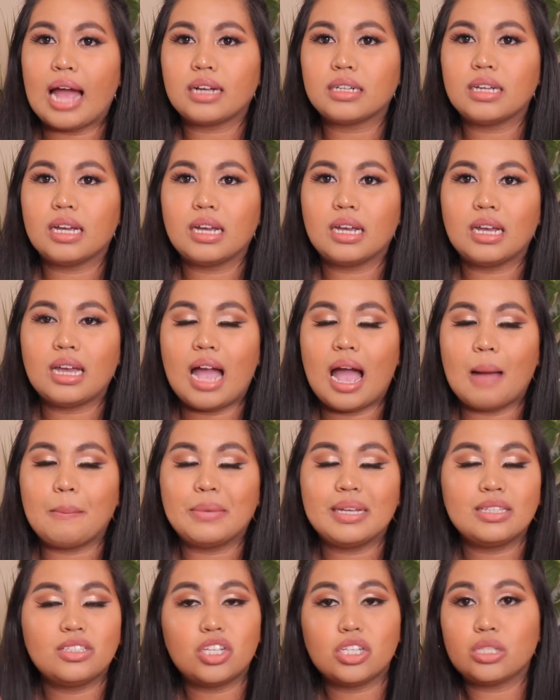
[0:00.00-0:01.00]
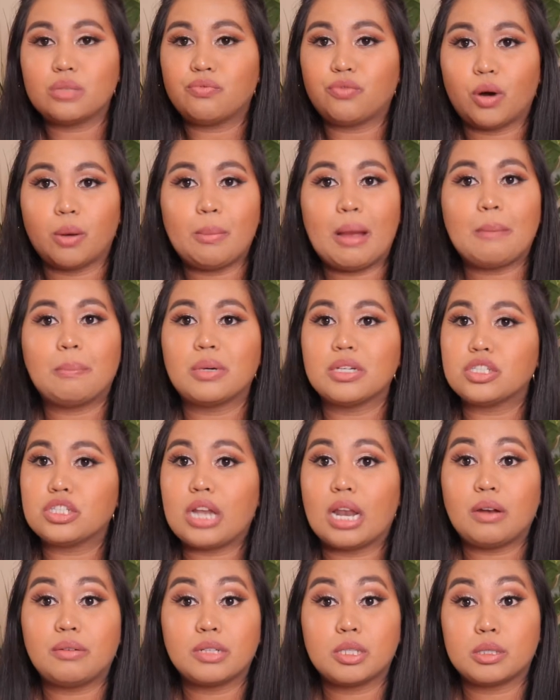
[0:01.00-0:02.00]
acne, I mean, just for my
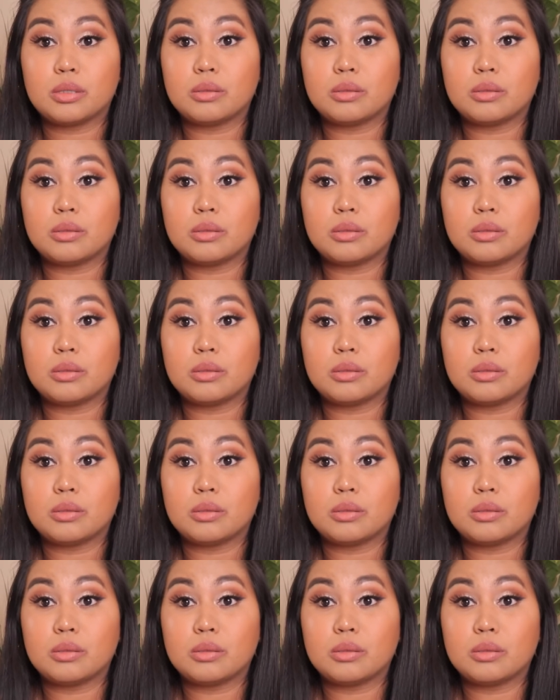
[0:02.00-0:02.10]
personal